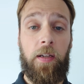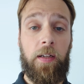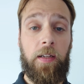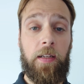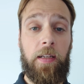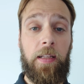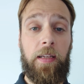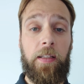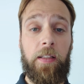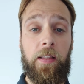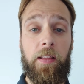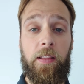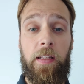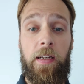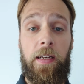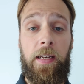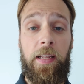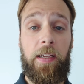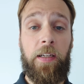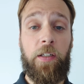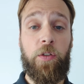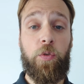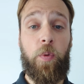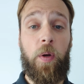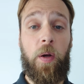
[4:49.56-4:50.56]
click the
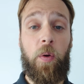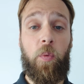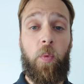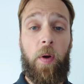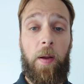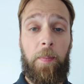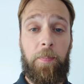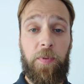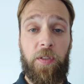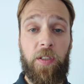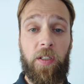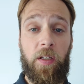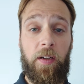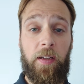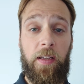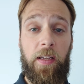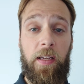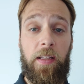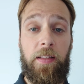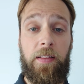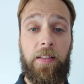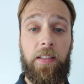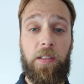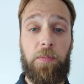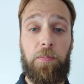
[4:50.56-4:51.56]
link to our website
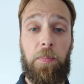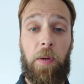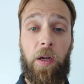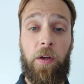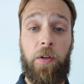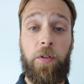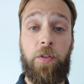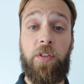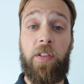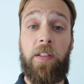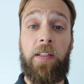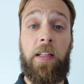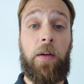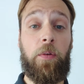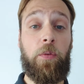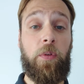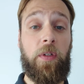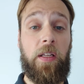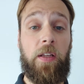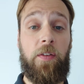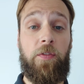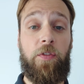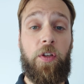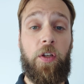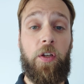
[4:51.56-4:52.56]
in this post, and that will
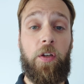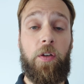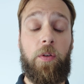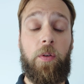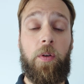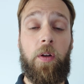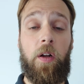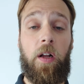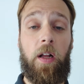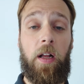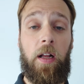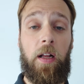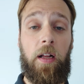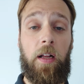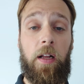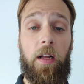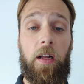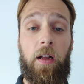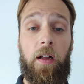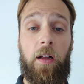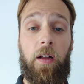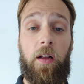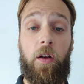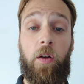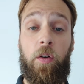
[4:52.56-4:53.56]
give you
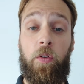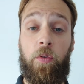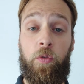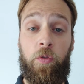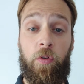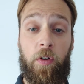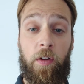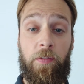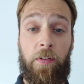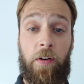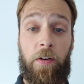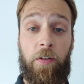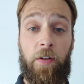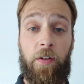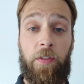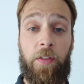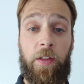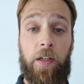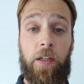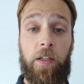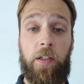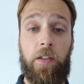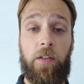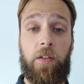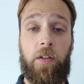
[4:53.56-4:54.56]
all of our
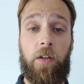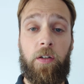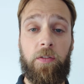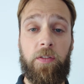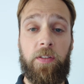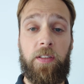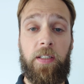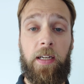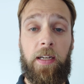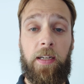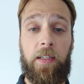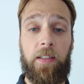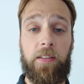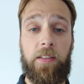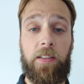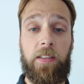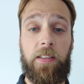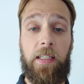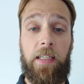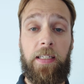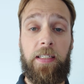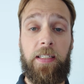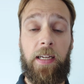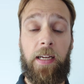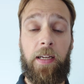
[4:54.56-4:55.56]
other contact
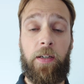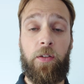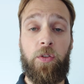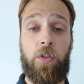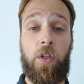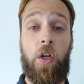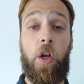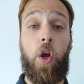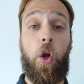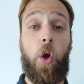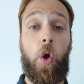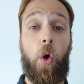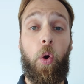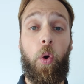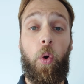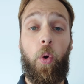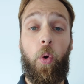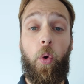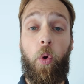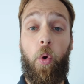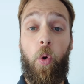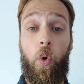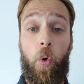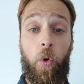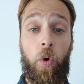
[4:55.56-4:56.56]
details,
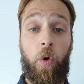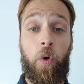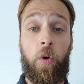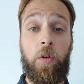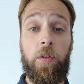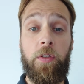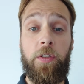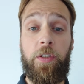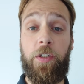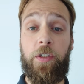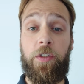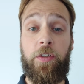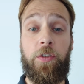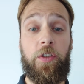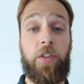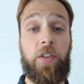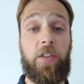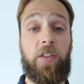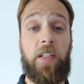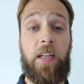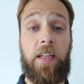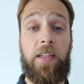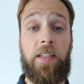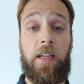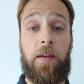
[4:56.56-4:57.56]
or you can
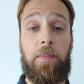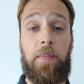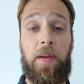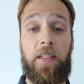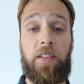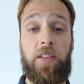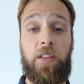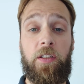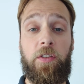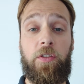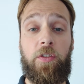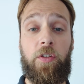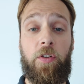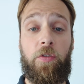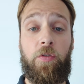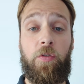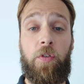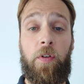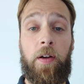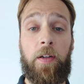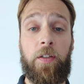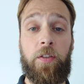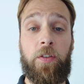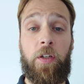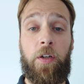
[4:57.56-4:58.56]
just send a message
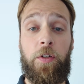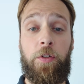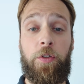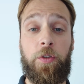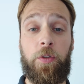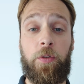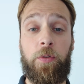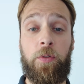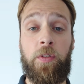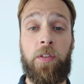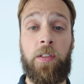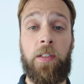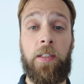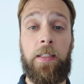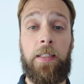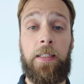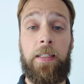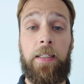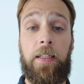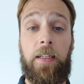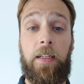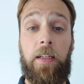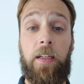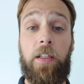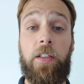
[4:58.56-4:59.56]
through our socials.
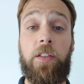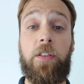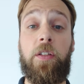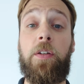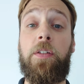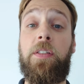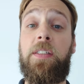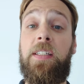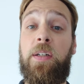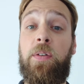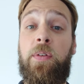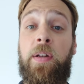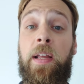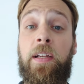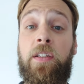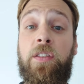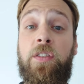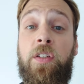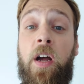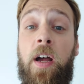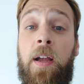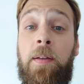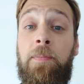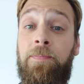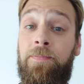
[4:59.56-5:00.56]
So until next
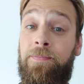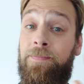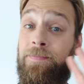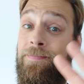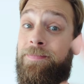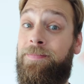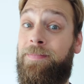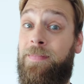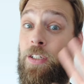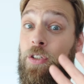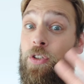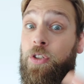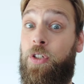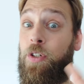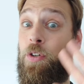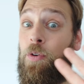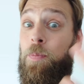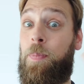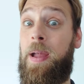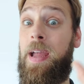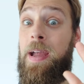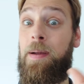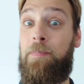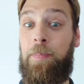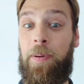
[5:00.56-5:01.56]
time, Toodle
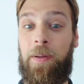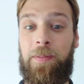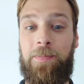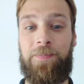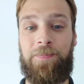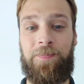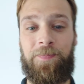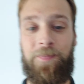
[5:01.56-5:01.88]
pip!